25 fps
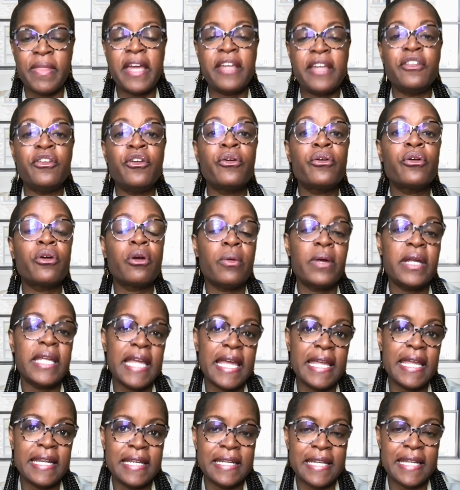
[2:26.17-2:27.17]
that you're
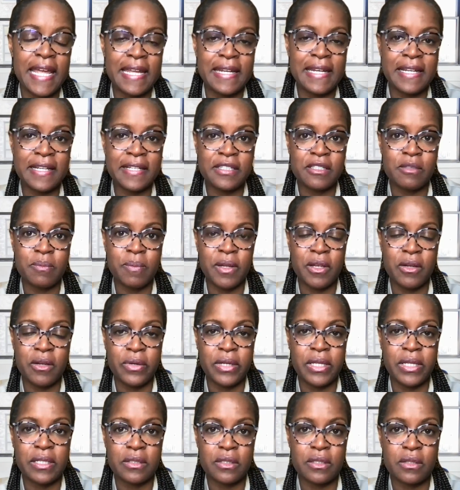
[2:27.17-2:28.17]
creating an
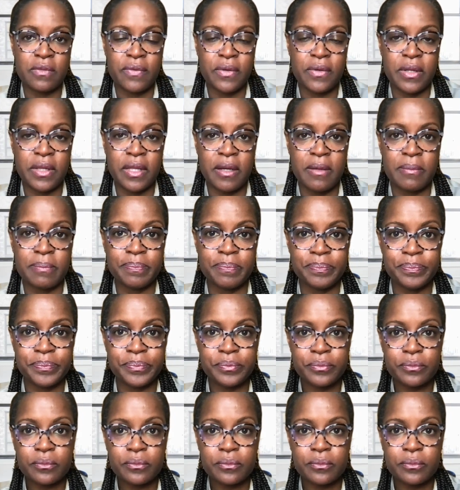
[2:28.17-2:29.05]
experience for them.